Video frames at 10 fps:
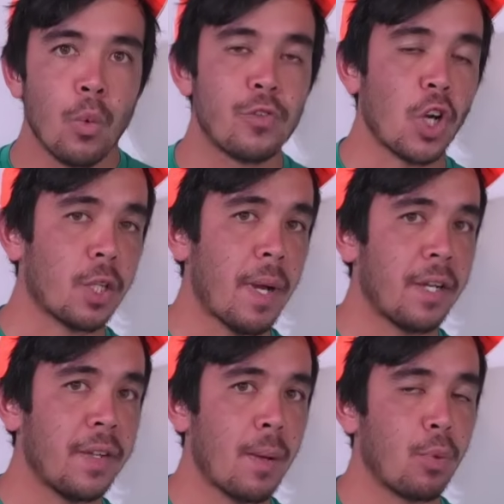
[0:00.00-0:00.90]
We've talked about
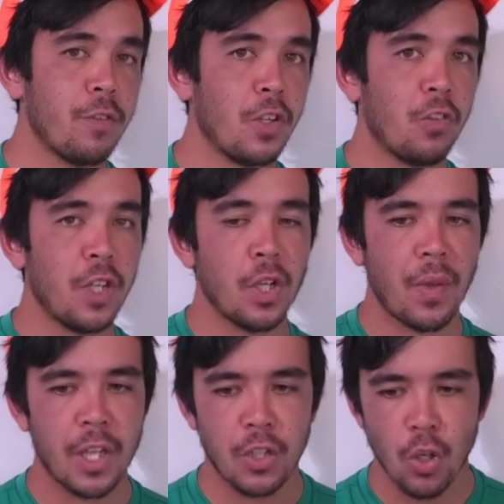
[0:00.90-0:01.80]
in that previous video
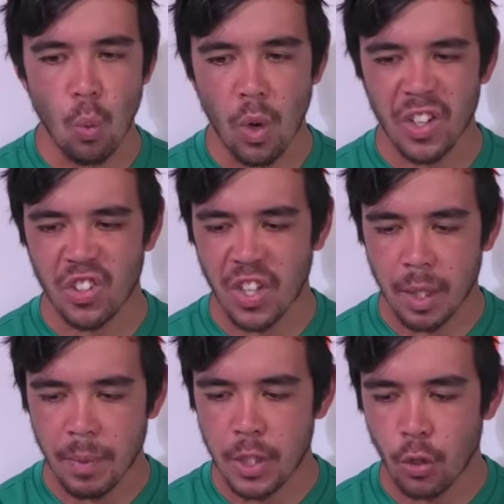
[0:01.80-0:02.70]
that you don't want to
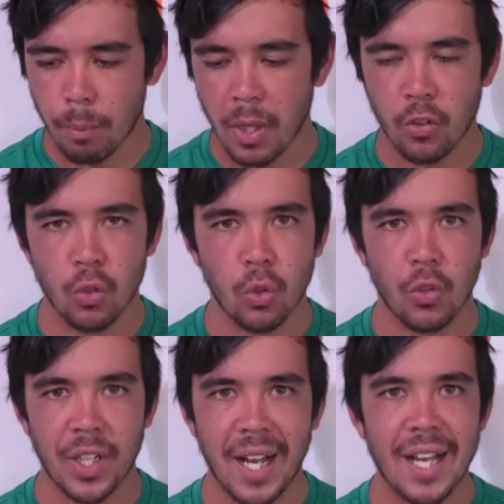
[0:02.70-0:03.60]
segment your muscles
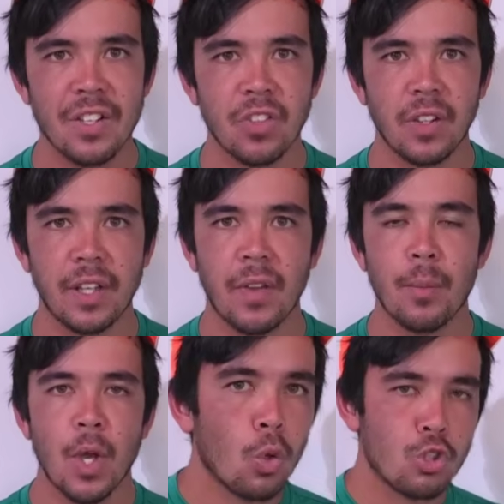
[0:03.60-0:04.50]
and isolate them.
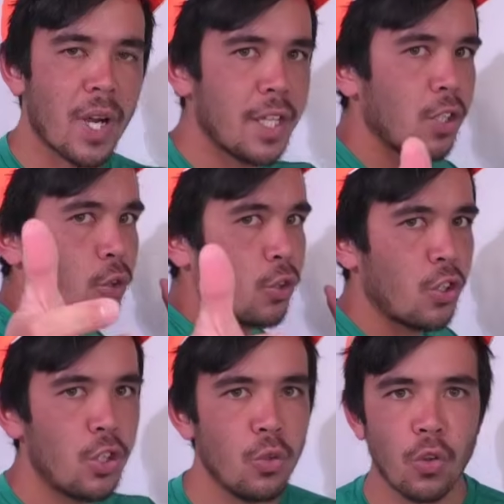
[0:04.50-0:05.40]
We're trying to learn
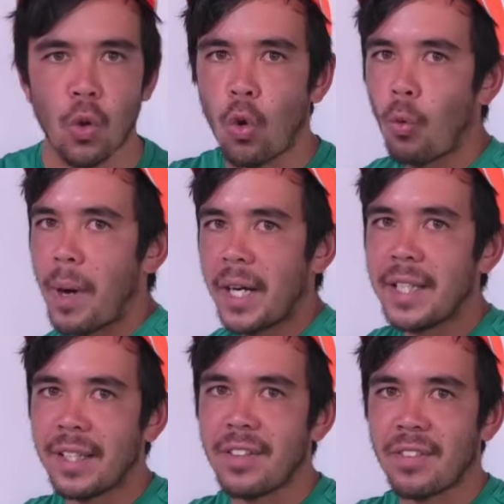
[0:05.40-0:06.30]
to use the whole body
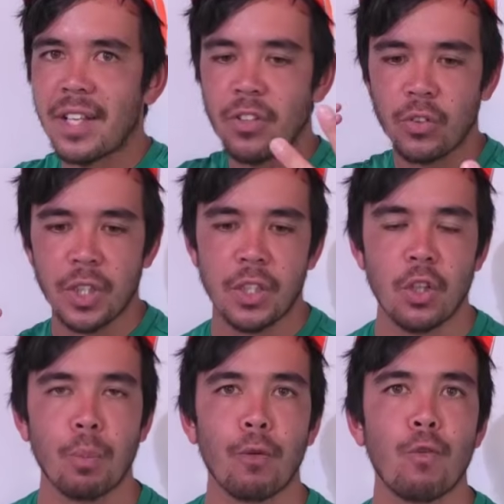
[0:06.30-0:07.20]
concisely
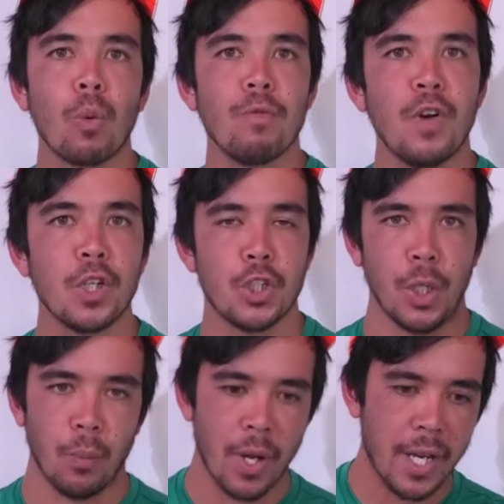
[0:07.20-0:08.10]
to perform
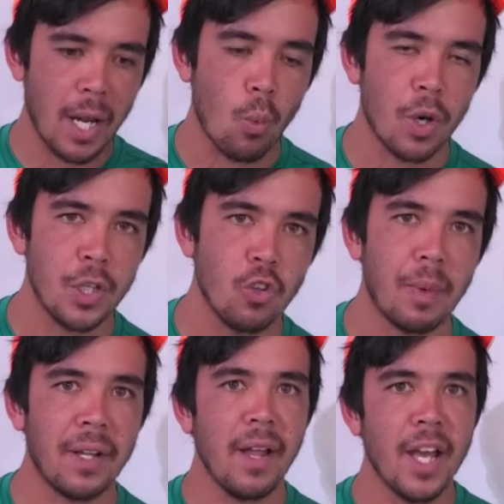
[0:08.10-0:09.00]
function, right? I want to use
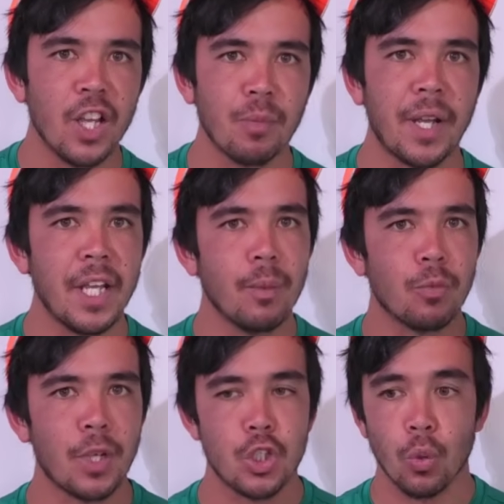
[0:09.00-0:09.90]
my legs, my
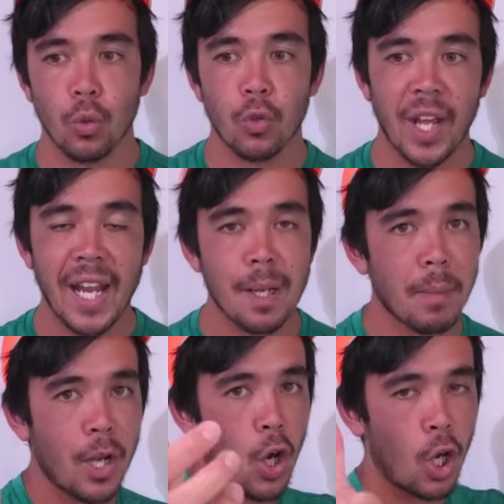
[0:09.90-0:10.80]
hips, my shoulders, and
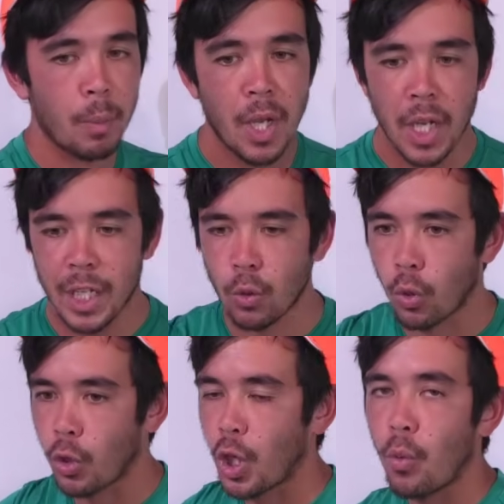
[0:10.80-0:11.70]
my arm in
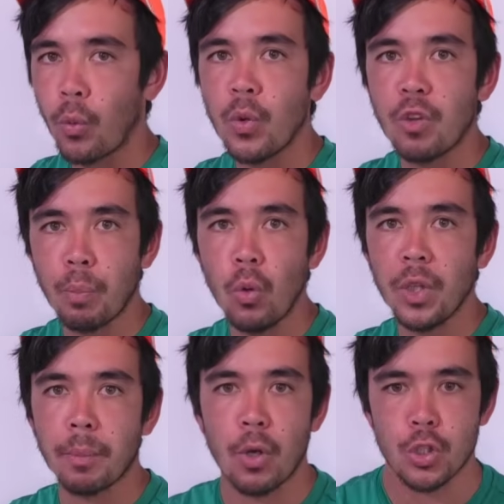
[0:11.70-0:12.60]
order to go through these
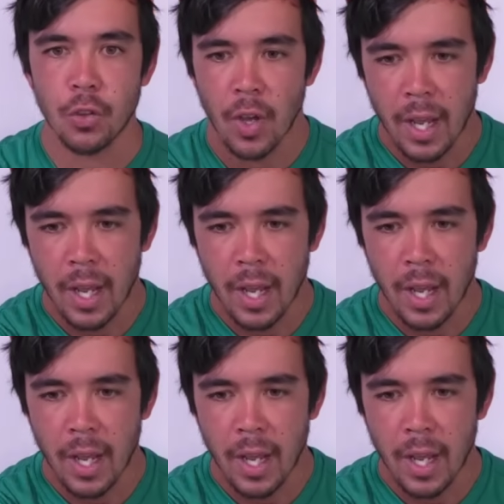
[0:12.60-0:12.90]
pulling motions,